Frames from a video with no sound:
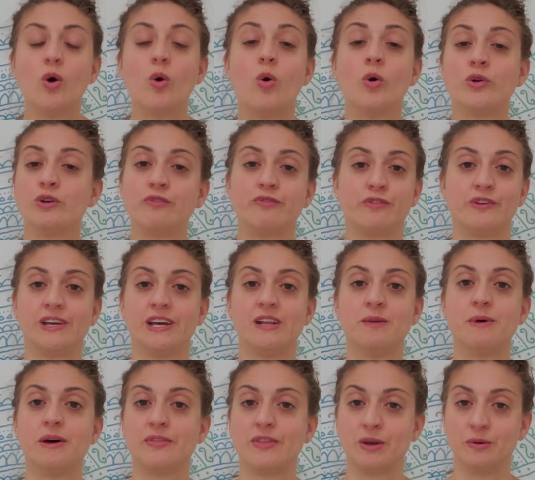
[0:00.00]
or you forget
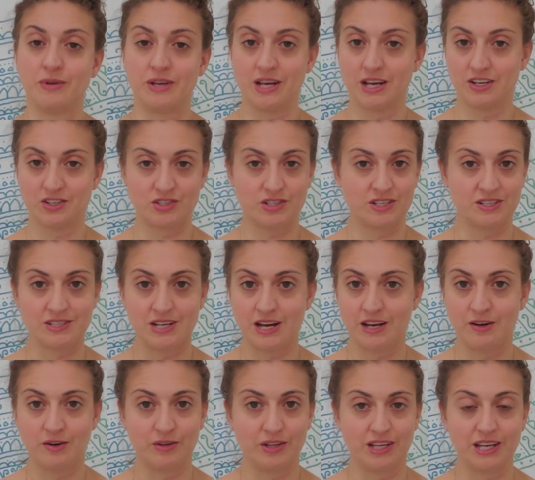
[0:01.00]
about their reaction
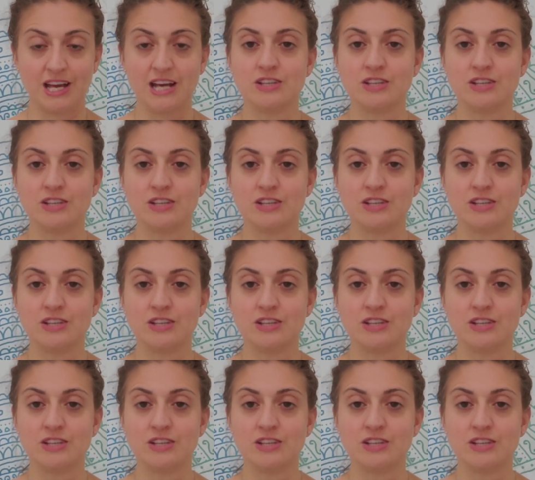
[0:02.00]
entirely